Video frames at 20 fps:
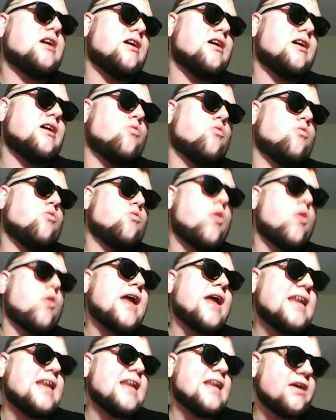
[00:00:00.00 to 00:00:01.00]

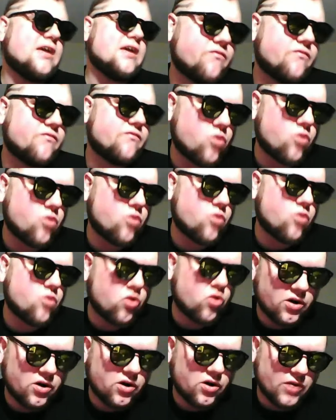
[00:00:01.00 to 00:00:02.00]
waiting
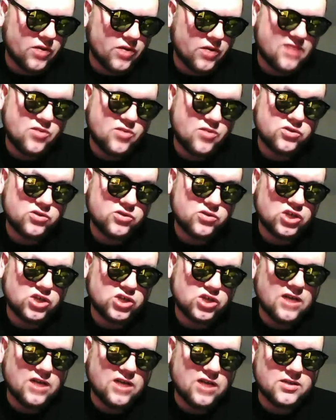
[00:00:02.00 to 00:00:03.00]
for, I suppose, the
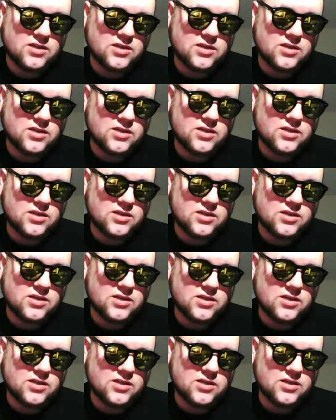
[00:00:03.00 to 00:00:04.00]
government
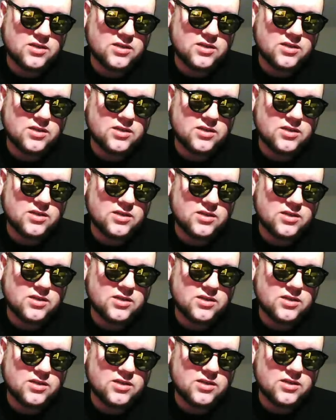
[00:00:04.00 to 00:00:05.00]
to do
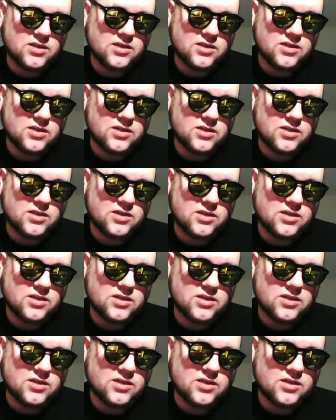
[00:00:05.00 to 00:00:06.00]

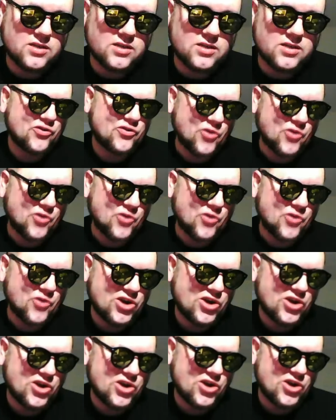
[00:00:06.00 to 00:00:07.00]
your work for
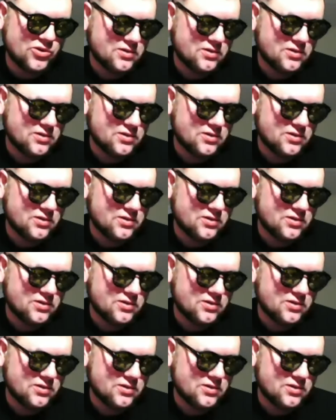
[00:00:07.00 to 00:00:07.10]
you.